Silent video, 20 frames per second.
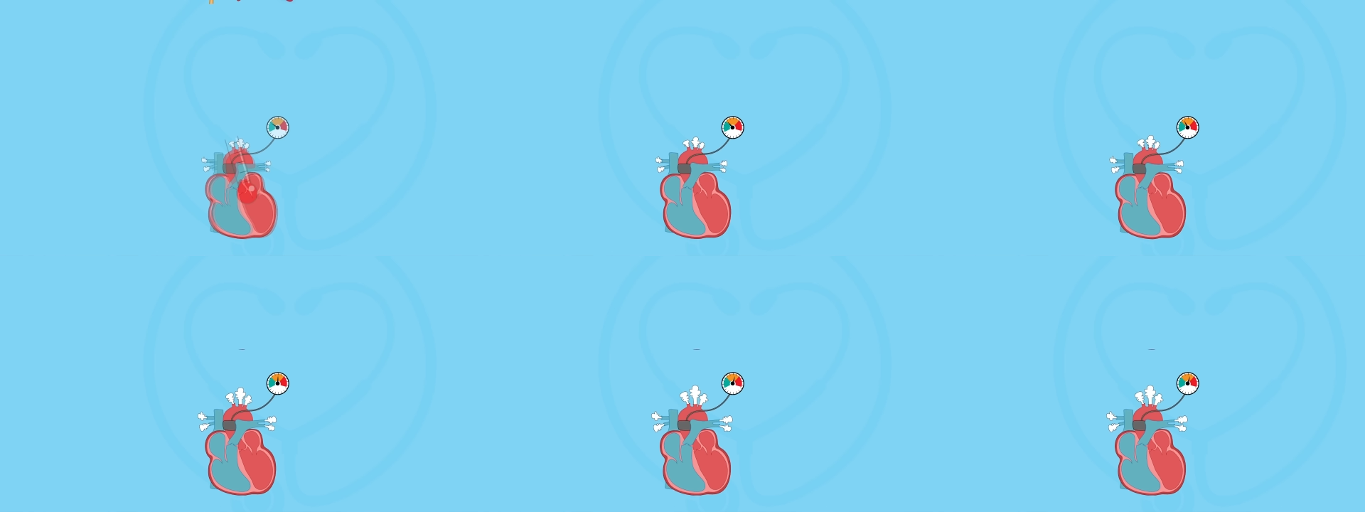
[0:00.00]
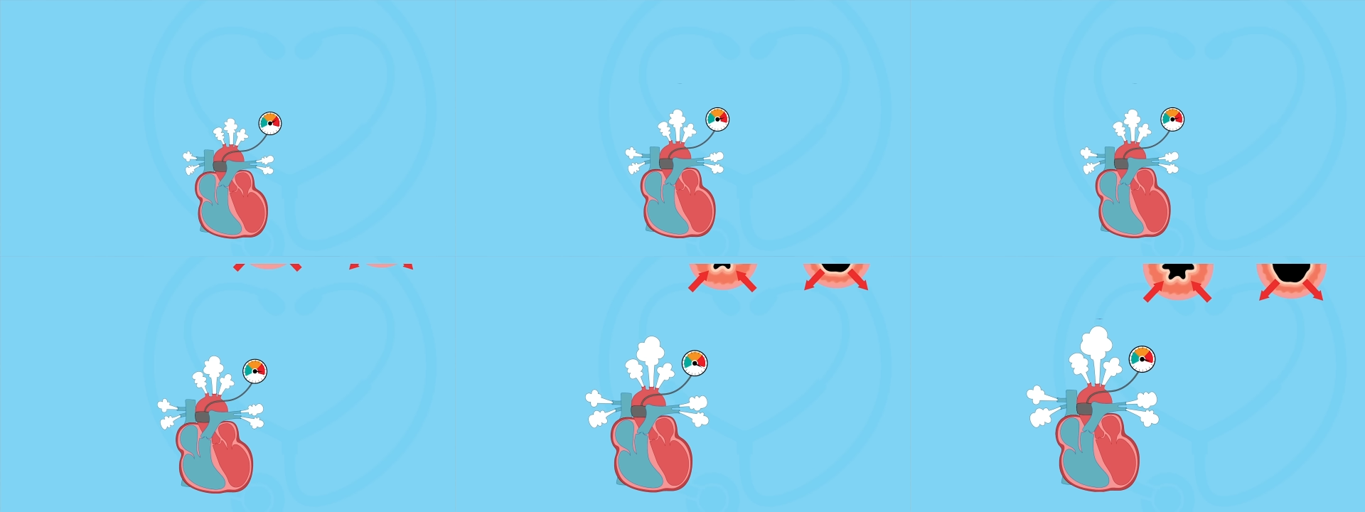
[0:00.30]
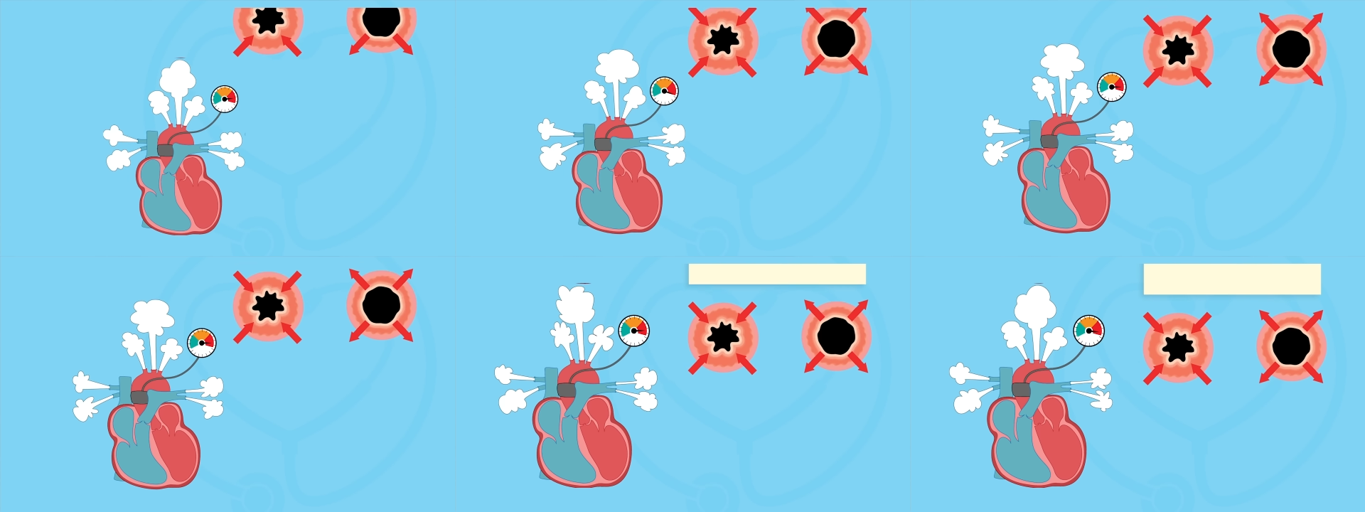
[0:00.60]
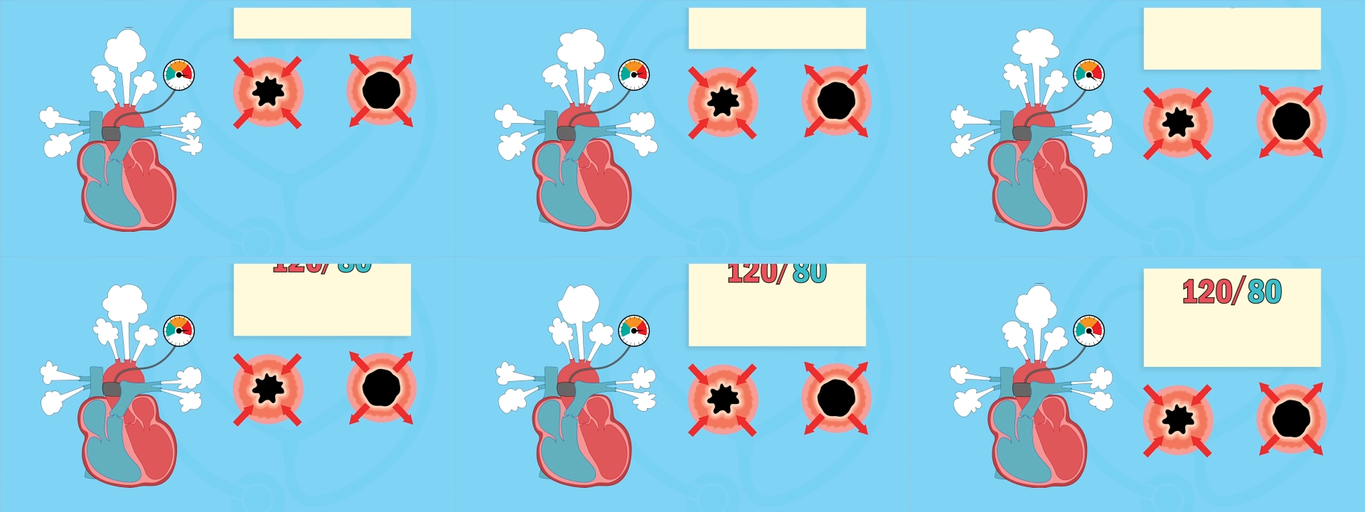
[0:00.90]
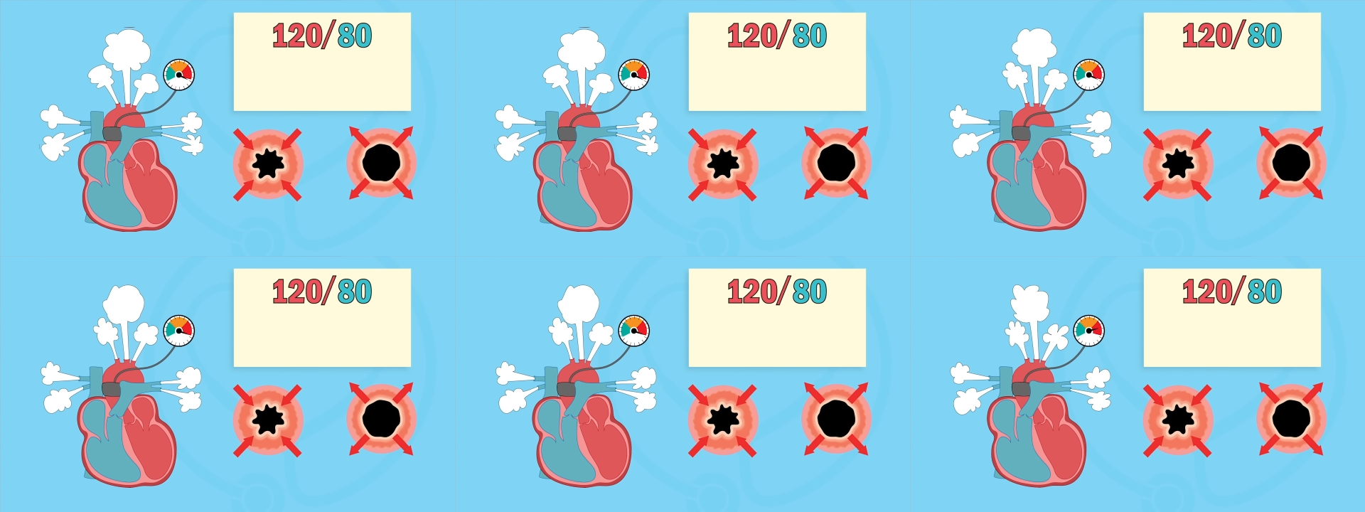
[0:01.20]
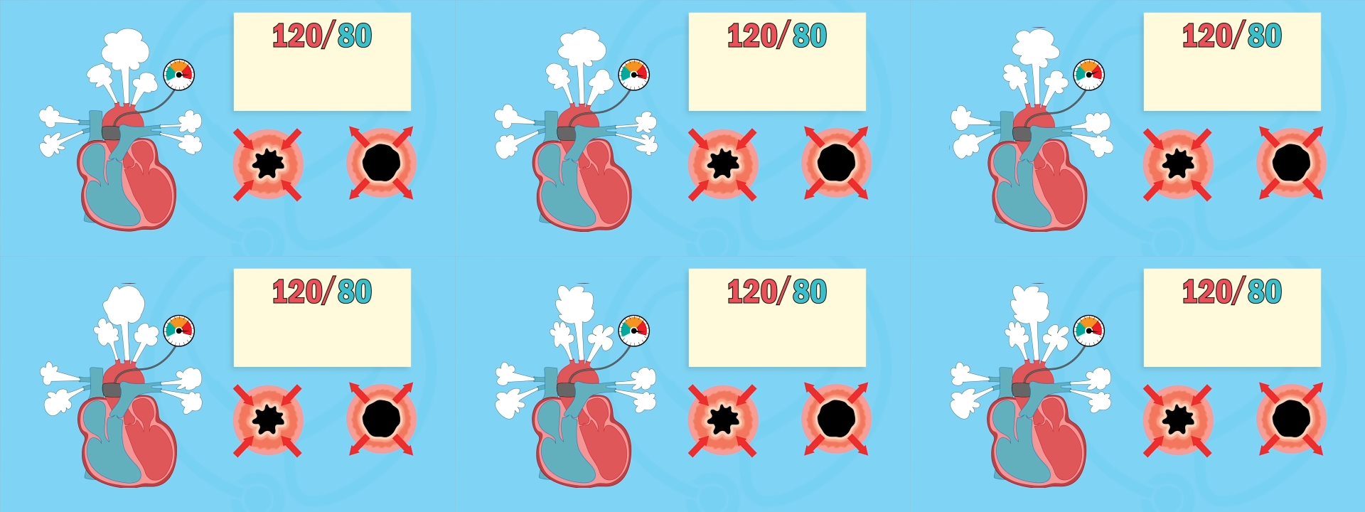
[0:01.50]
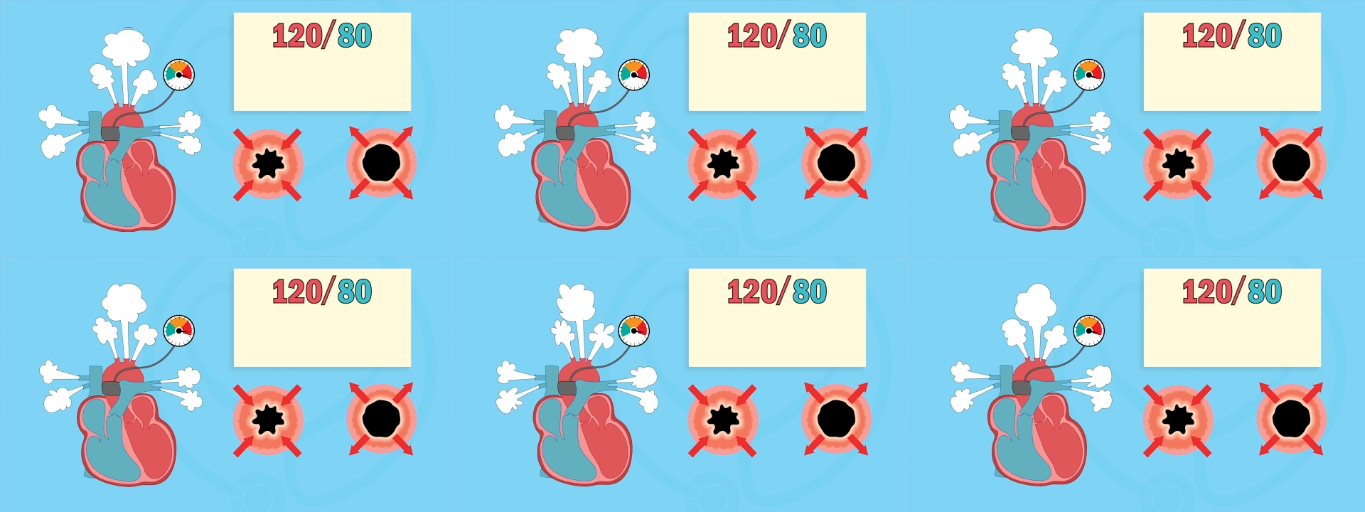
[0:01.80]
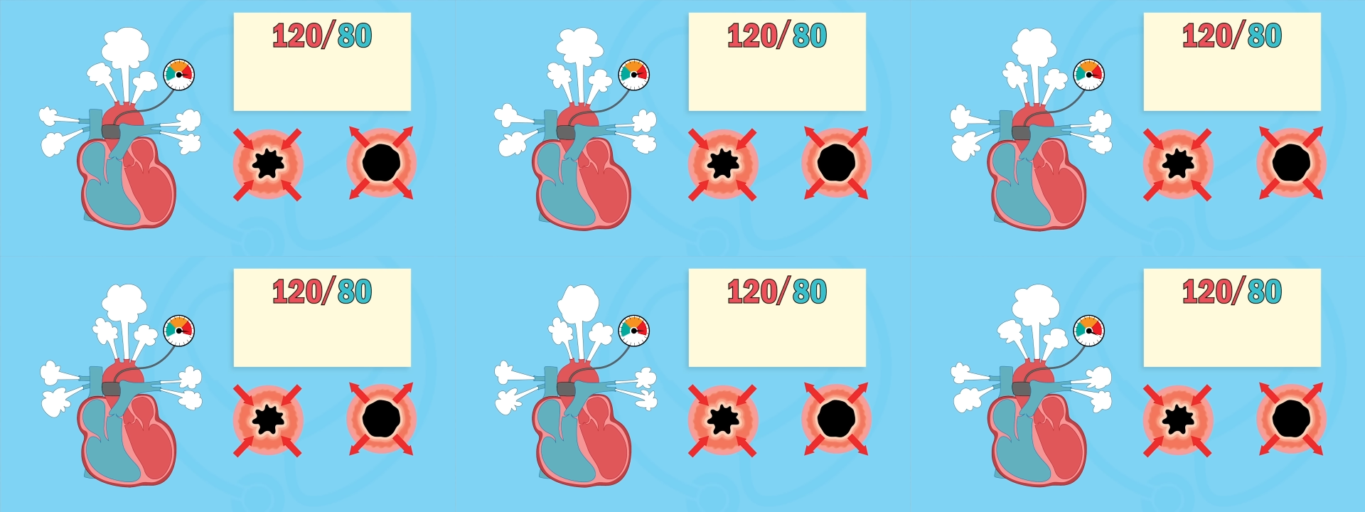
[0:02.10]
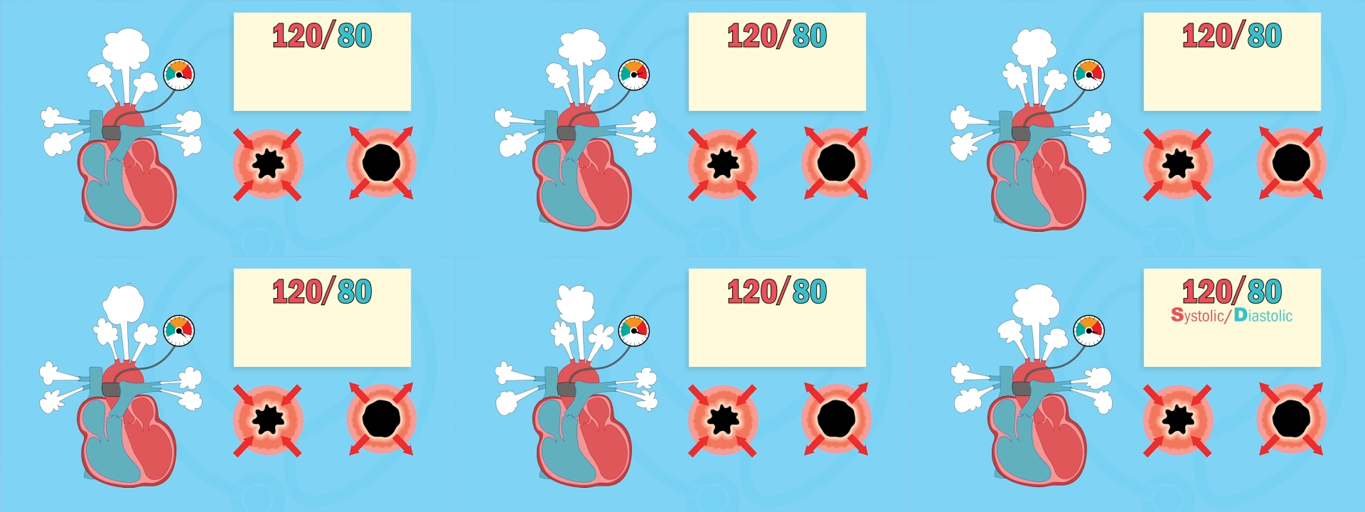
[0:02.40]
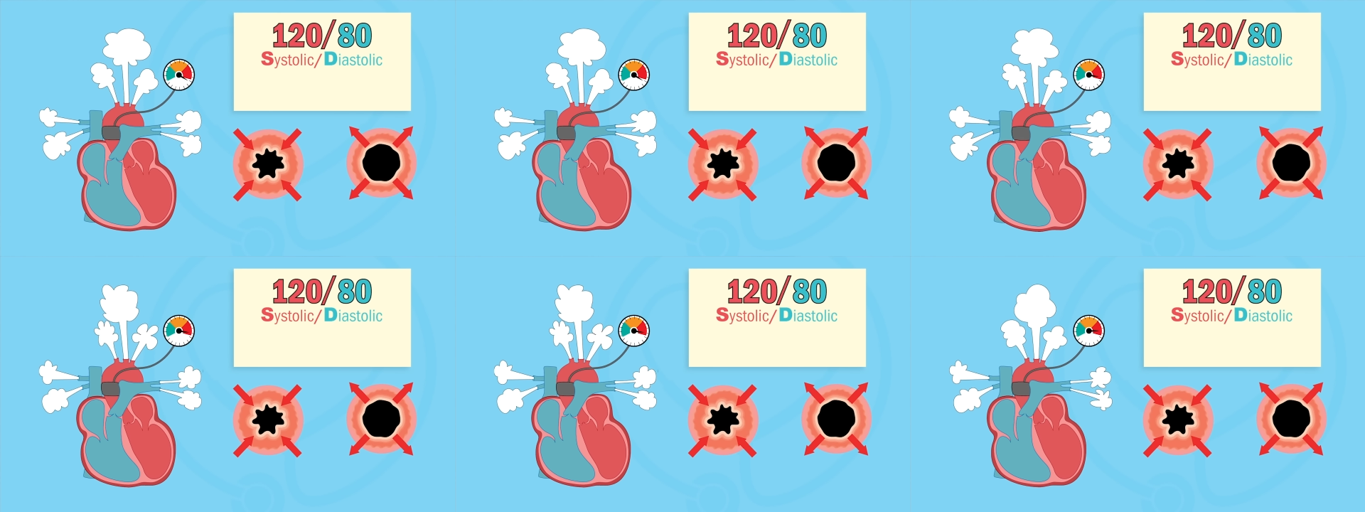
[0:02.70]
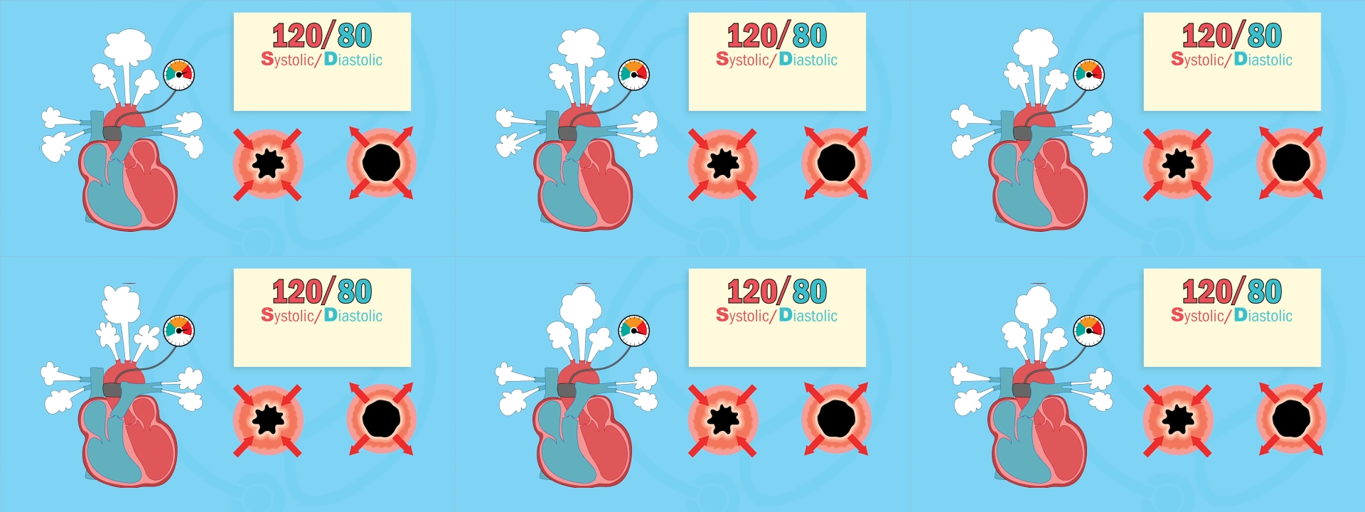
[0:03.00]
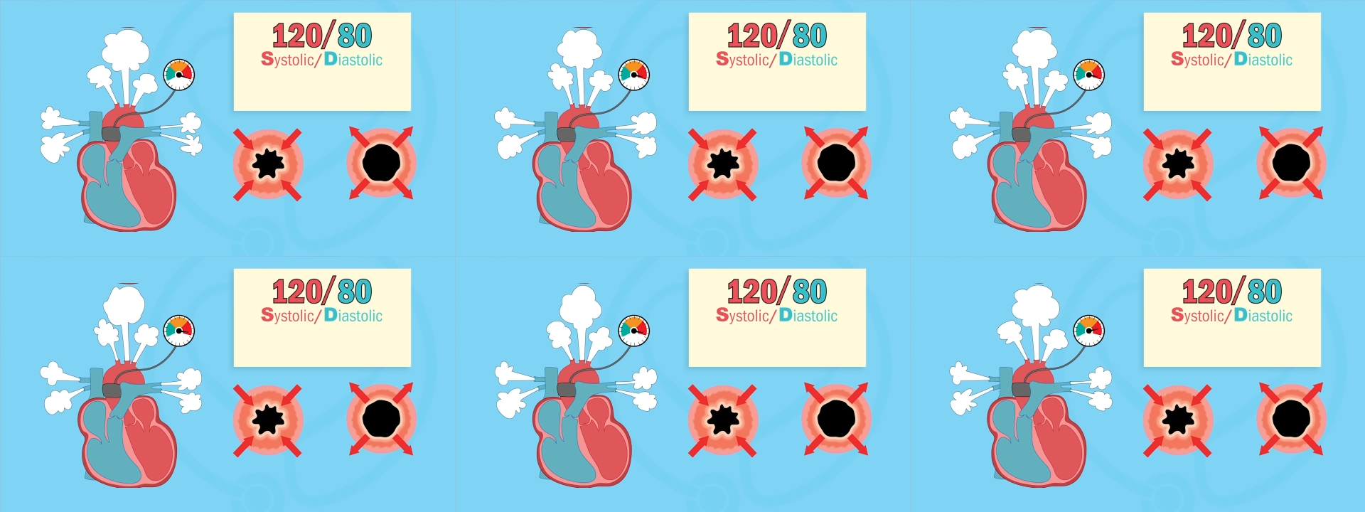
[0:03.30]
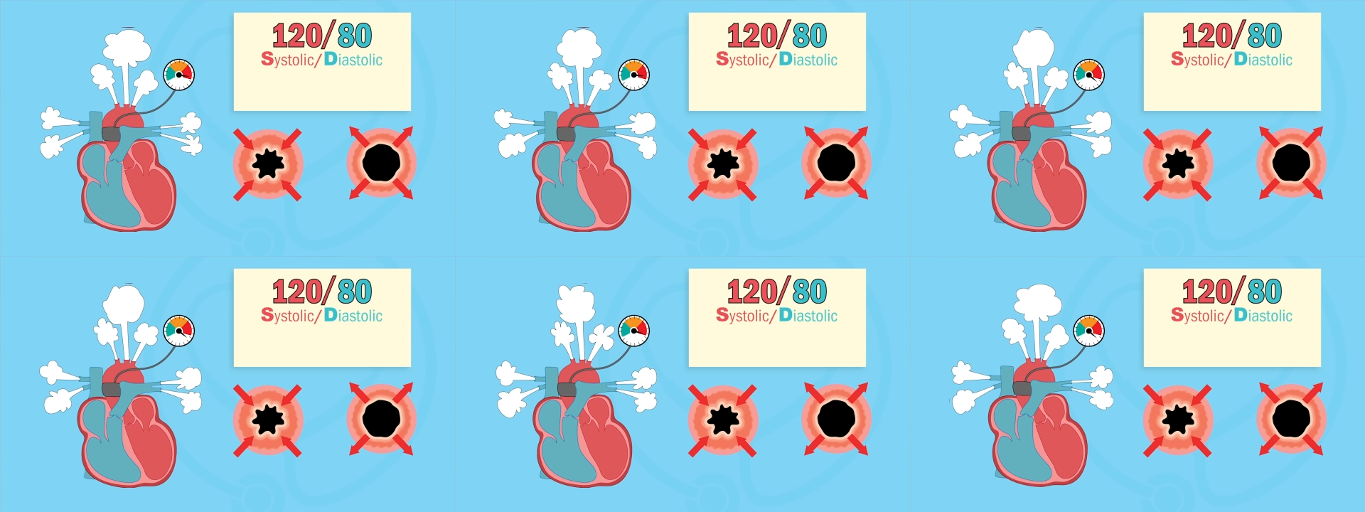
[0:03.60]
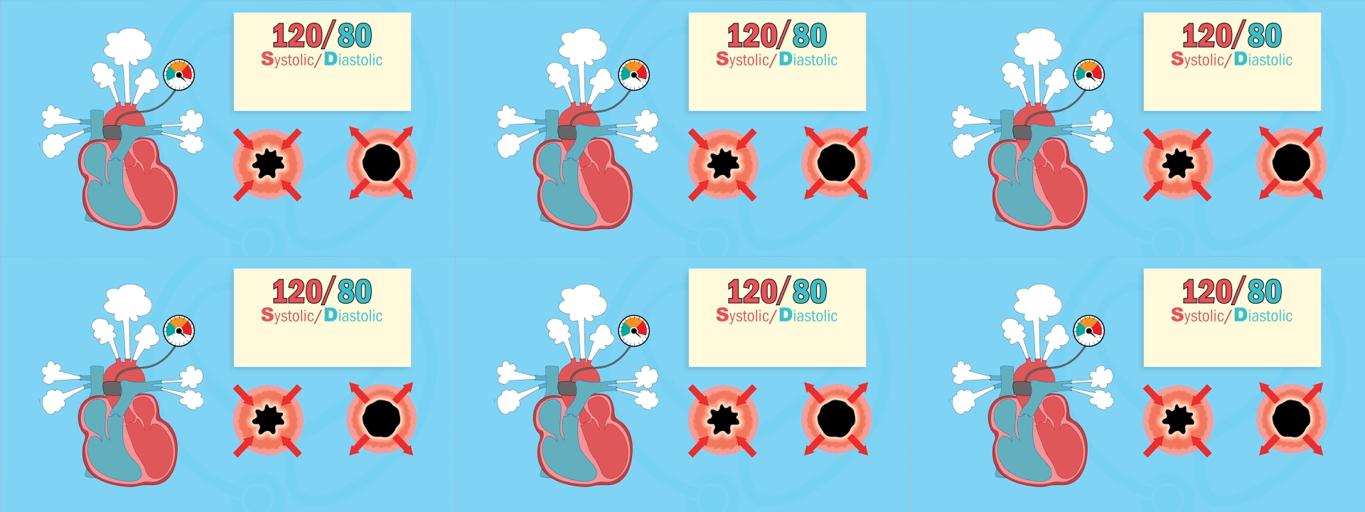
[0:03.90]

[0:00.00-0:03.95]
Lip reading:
Nobody's mouth can be seen.